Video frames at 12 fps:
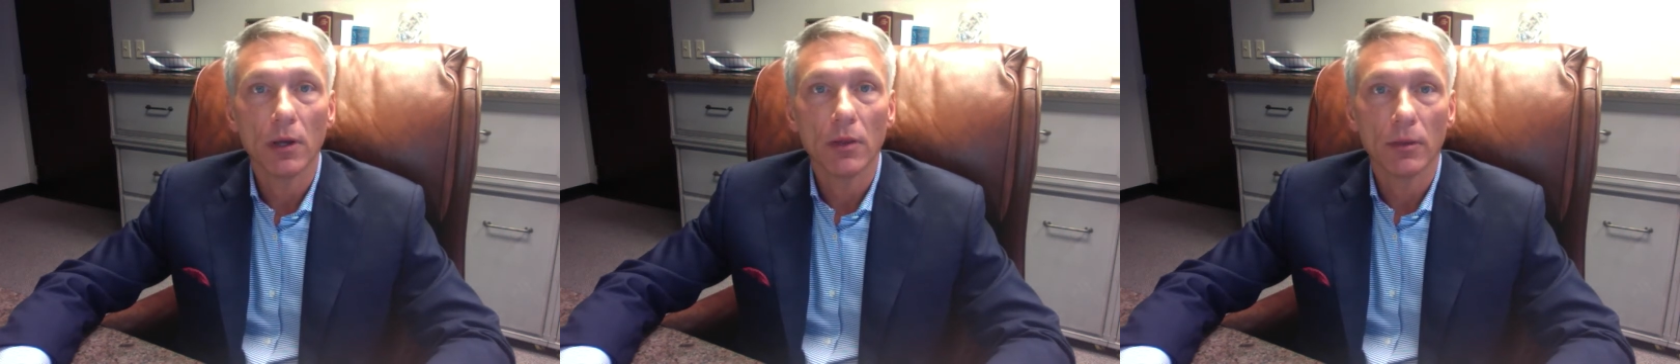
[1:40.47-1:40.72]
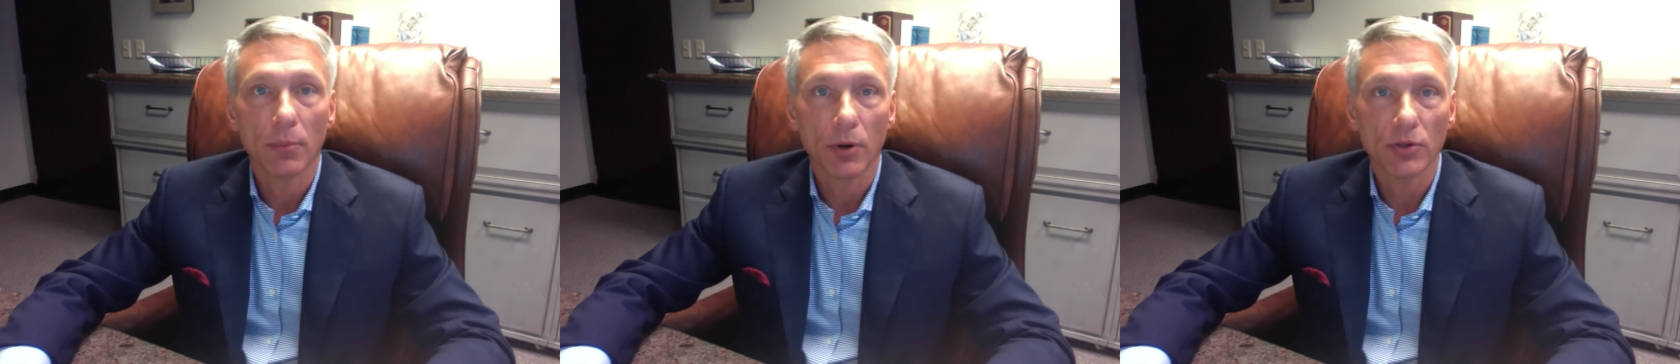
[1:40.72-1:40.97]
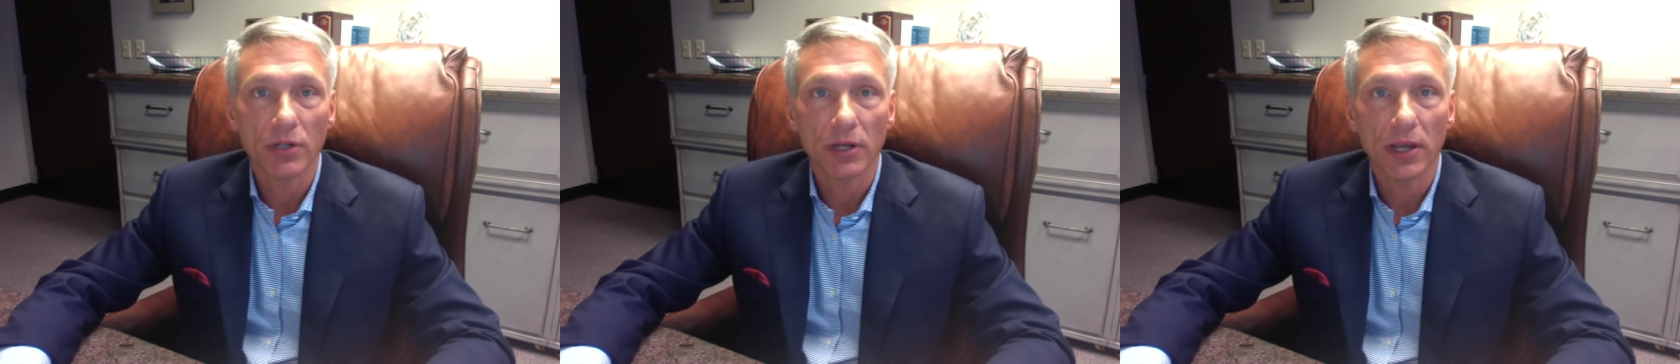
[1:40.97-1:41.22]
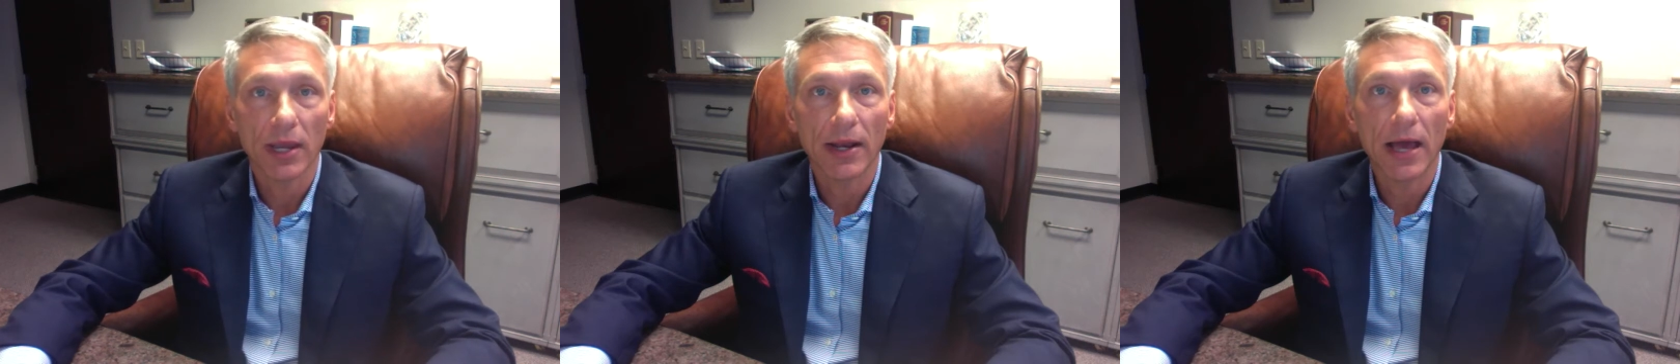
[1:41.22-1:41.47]
the person
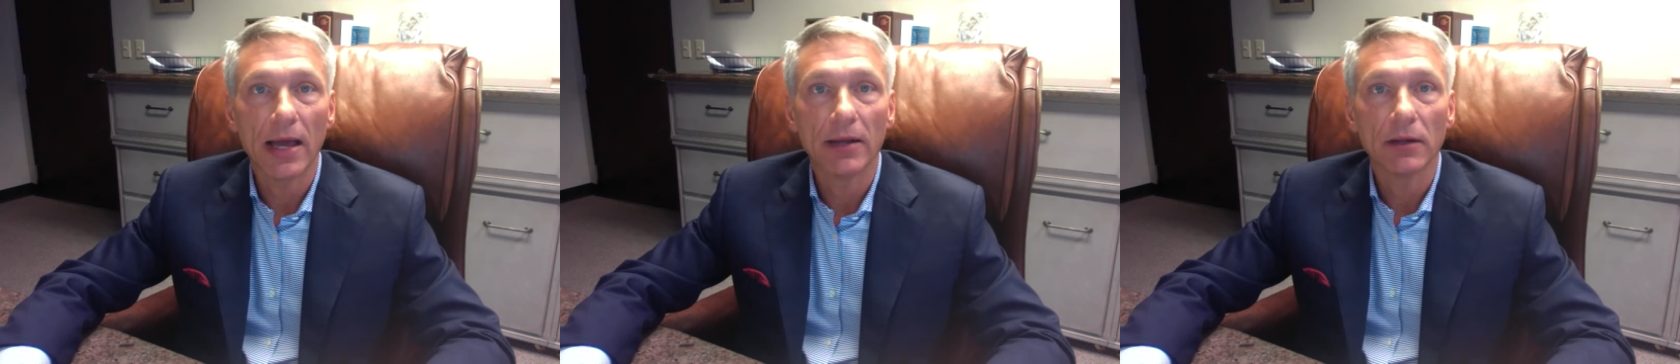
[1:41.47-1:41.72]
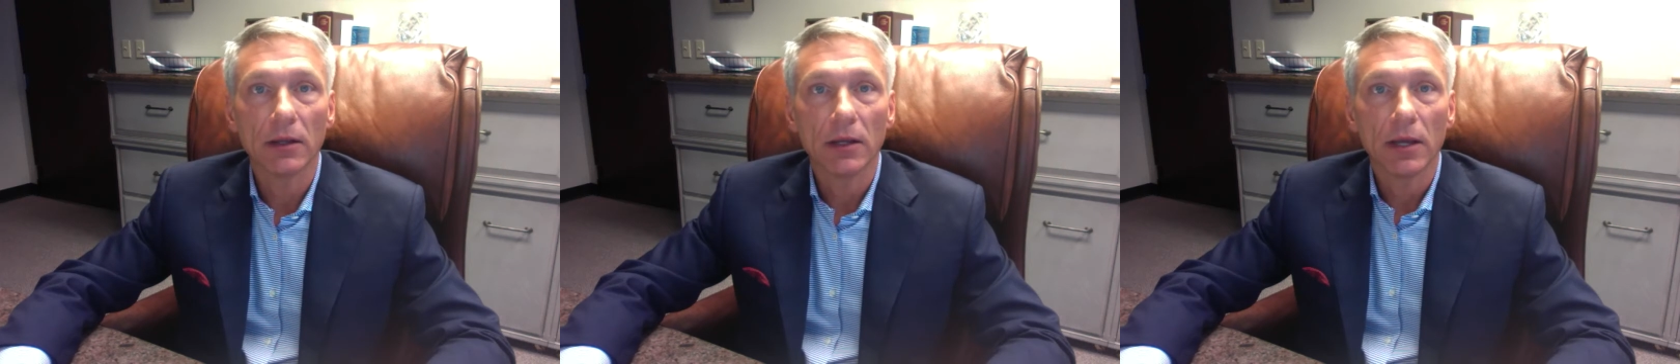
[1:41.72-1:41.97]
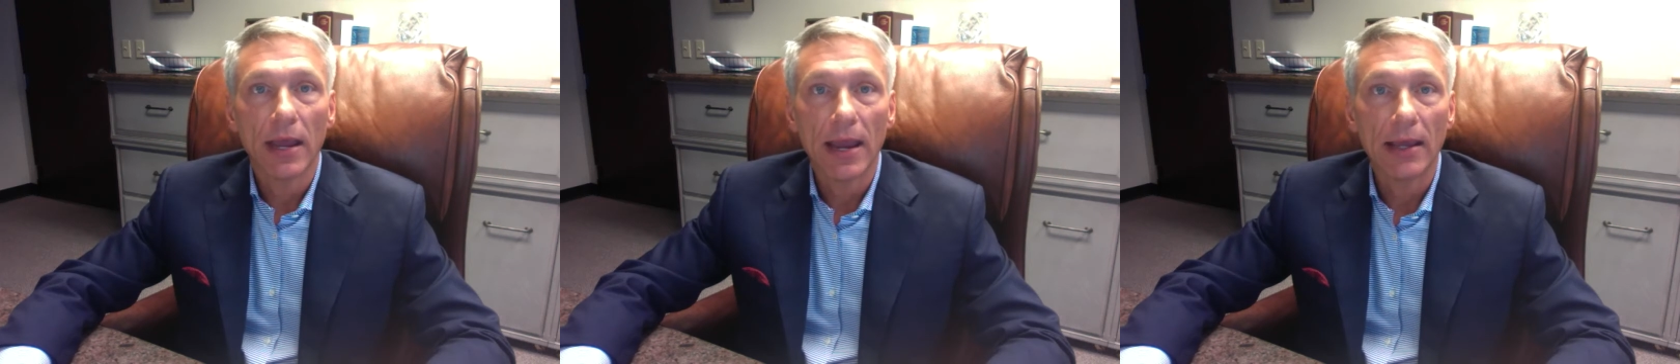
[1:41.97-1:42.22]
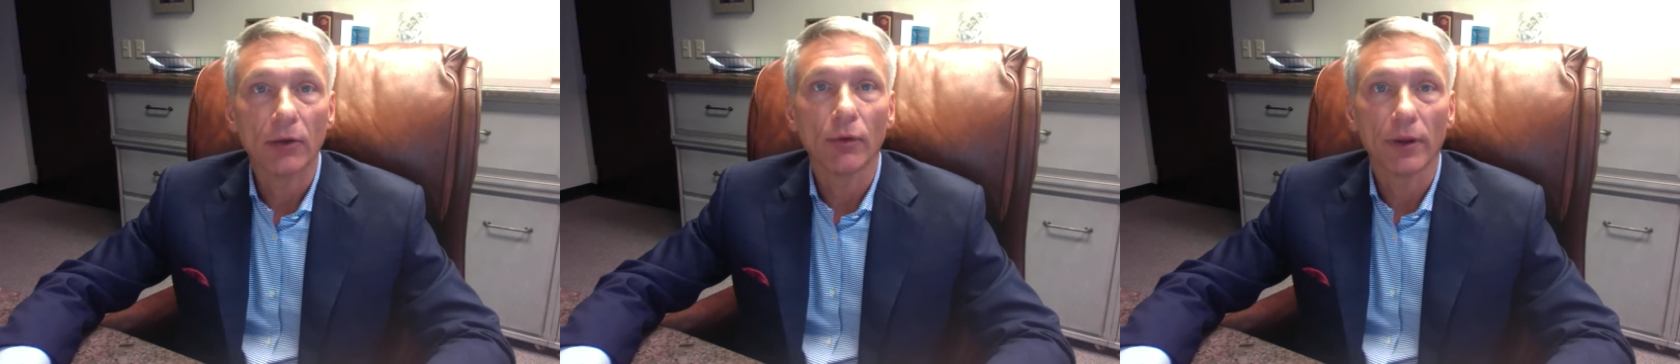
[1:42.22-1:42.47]
cannot
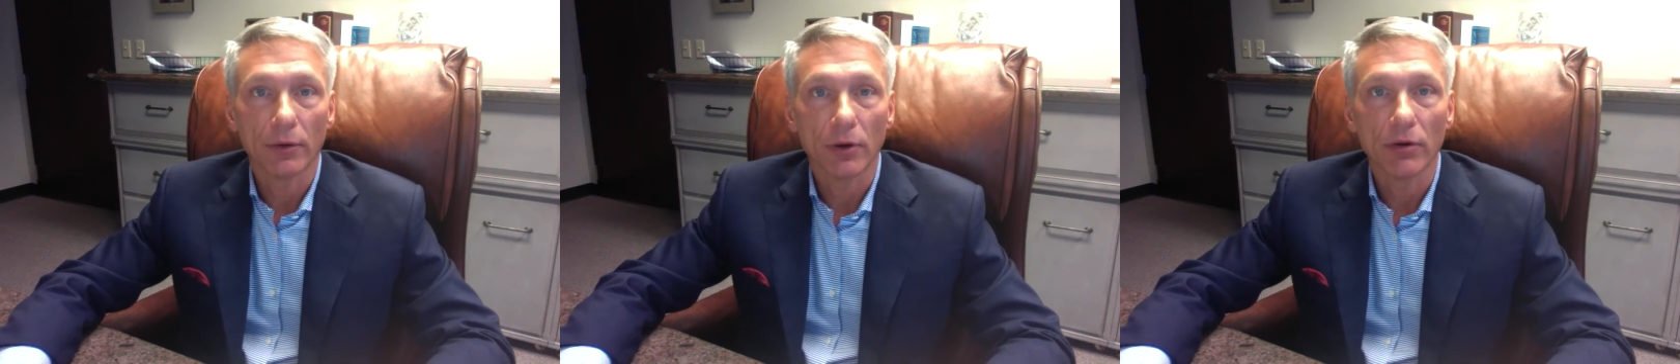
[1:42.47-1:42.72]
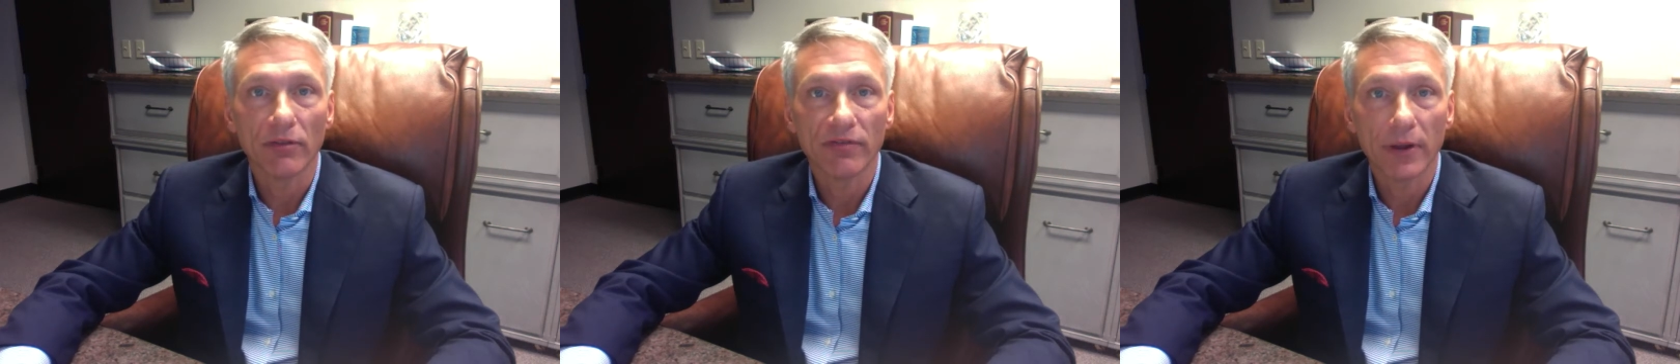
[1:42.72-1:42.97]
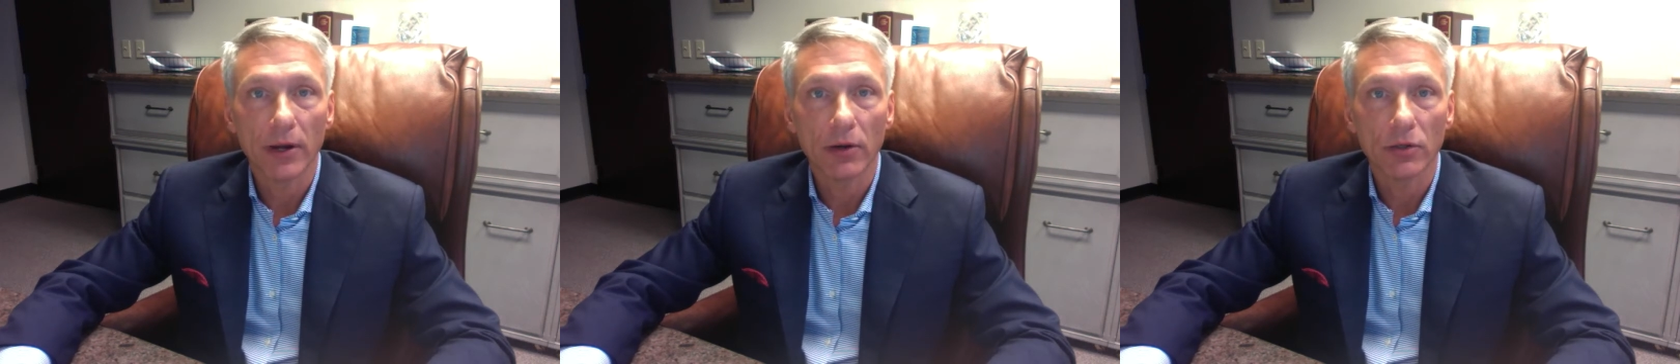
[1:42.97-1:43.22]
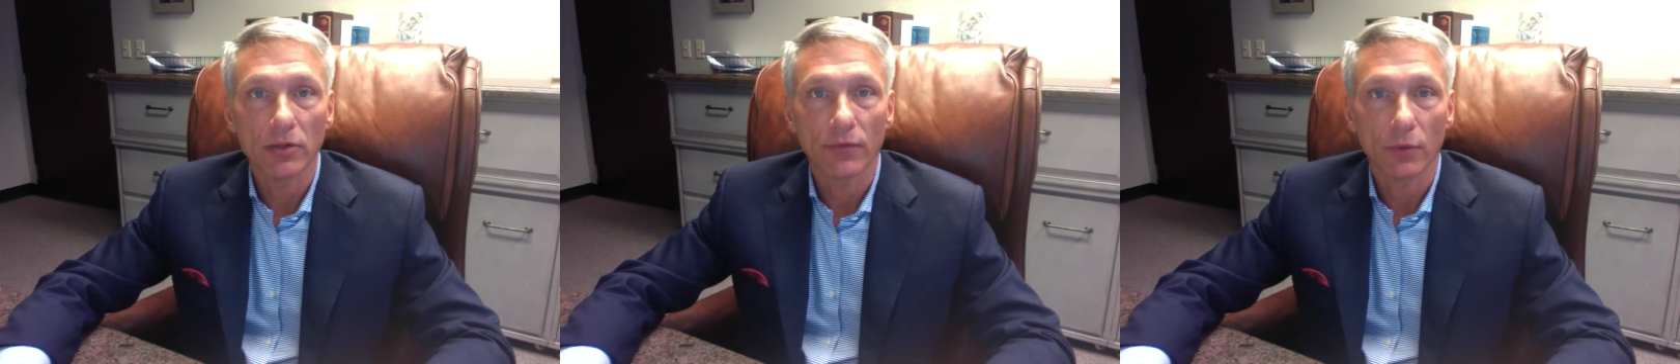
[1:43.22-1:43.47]
handle their own
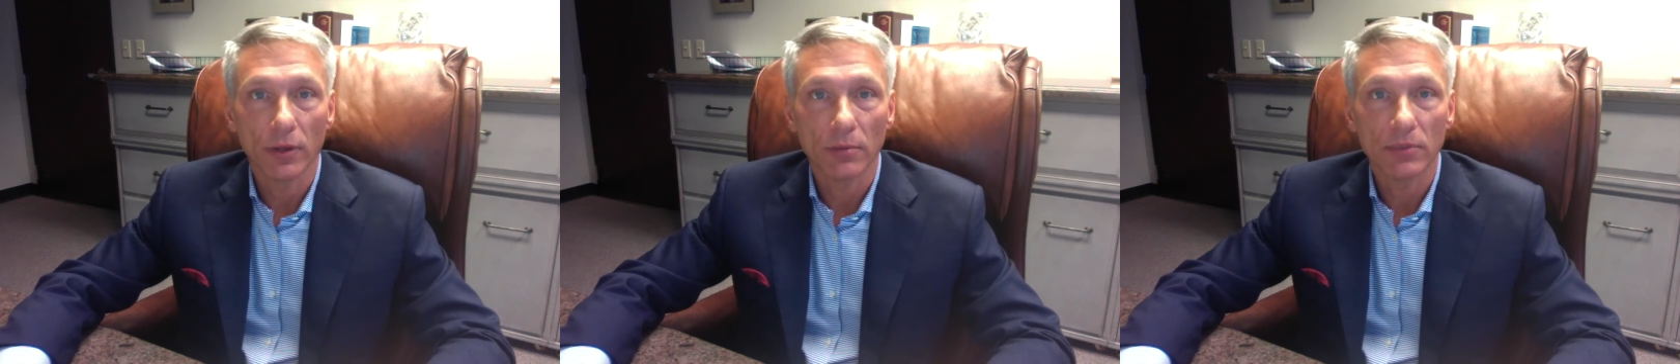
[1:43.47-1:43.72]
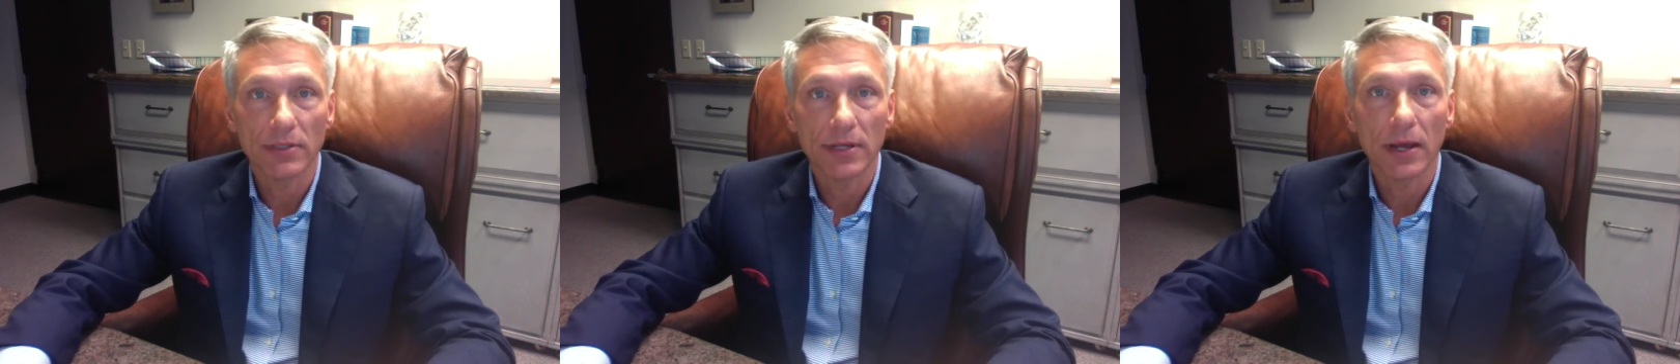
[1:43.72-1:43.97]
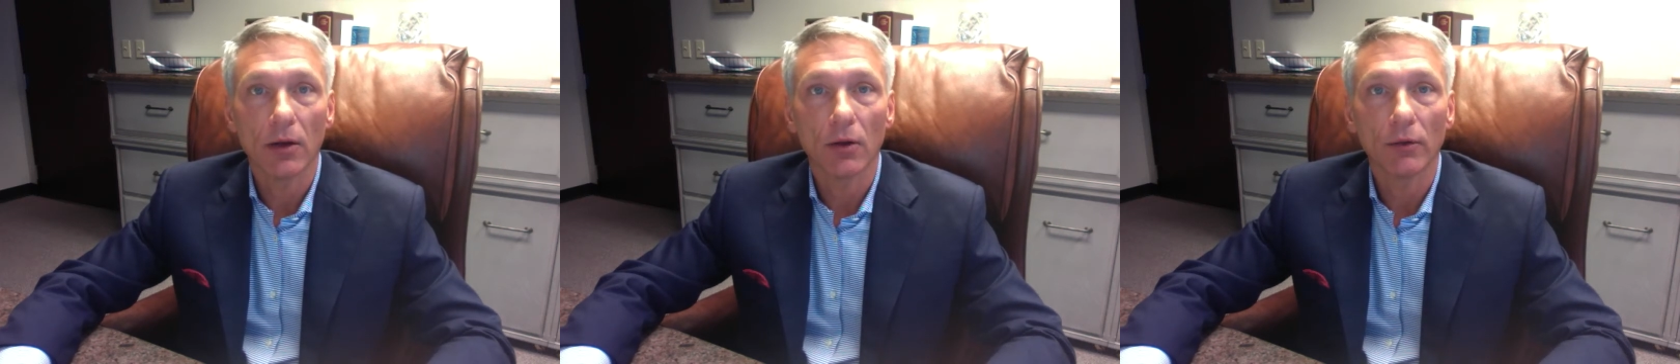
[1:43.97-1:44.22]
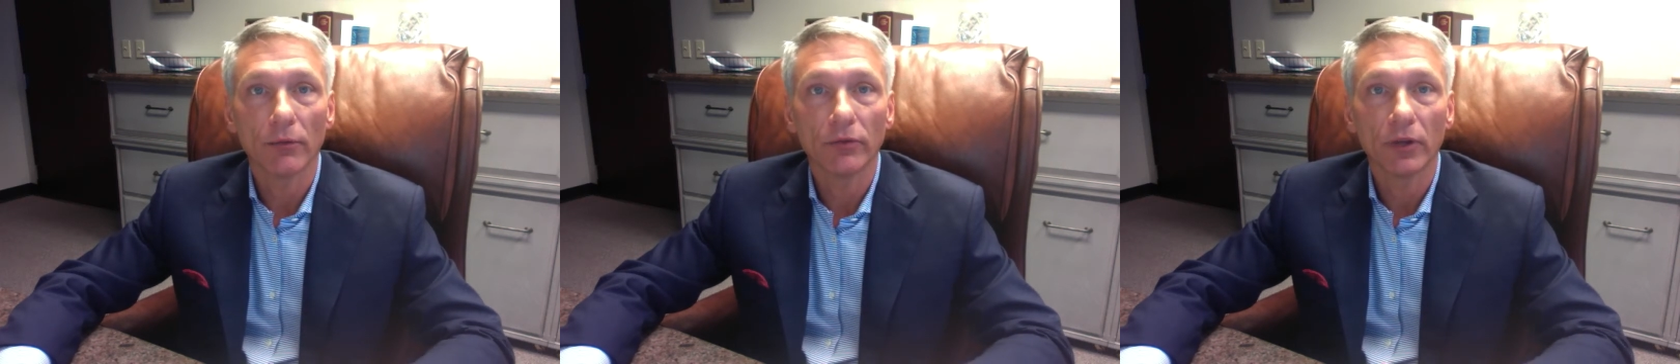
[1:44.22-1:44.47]
affairs for
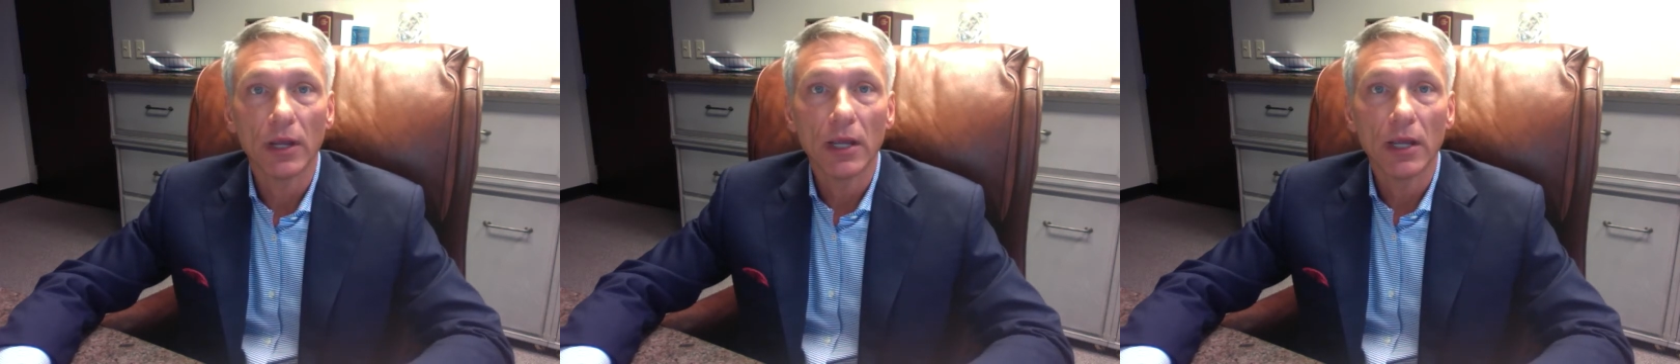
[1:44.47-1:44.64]
themselves.